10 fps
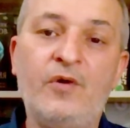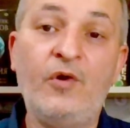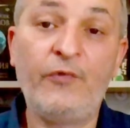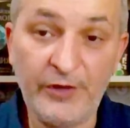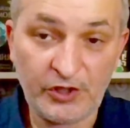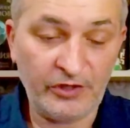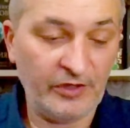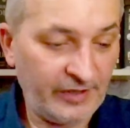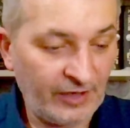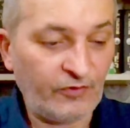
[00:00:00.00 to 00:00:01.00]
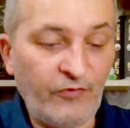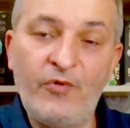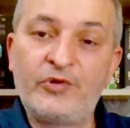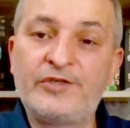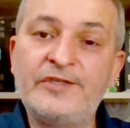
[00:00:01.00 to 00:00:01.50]
official NATO
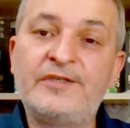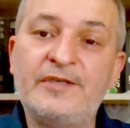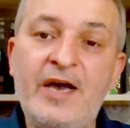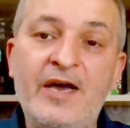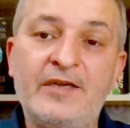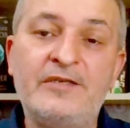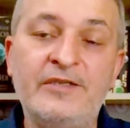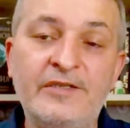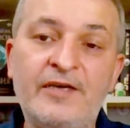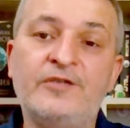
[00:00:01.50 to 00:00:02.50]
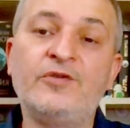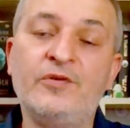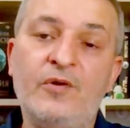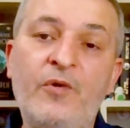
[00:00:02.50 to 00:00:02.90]
forces, are conducting